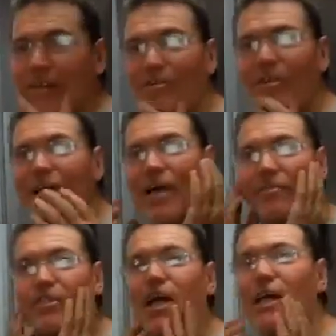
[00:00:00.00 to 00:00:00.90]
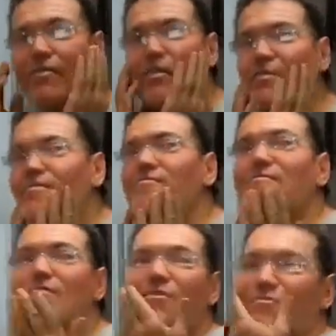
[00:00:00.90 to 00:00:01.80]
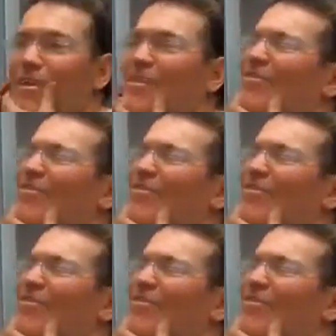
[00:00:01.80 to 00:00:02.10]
didn't really have a shave and got ready